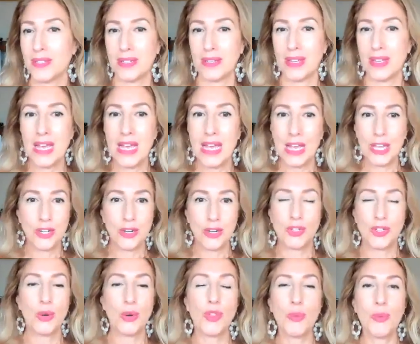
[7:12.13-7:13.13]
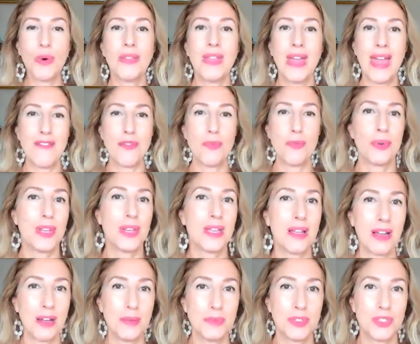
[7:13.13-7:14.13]
And, you're the one that everybody
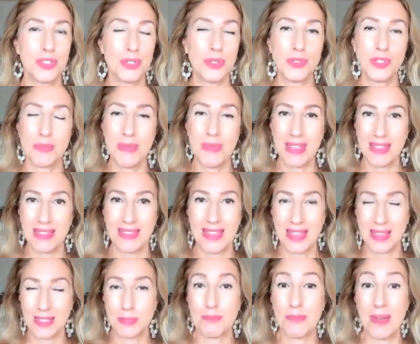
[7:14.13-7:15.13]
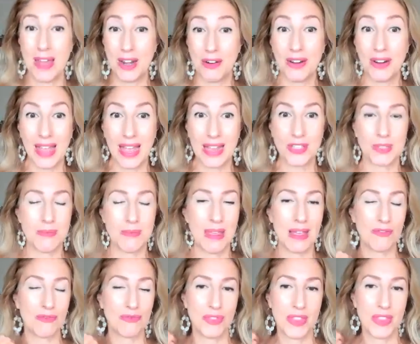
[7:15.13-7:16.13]
comes to make things better again, to
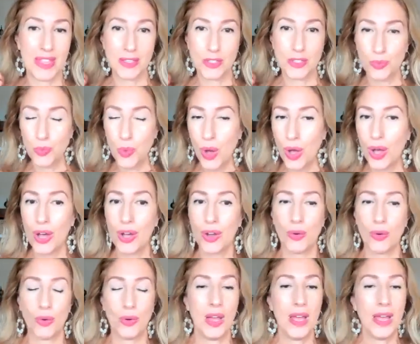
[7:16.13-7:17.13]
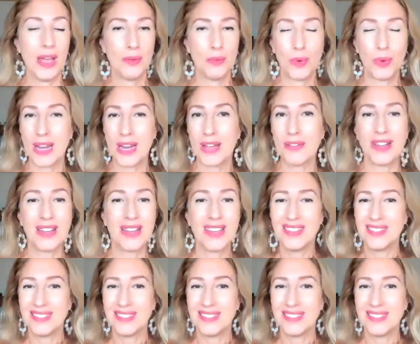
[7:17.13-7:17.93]
make things work or whatever.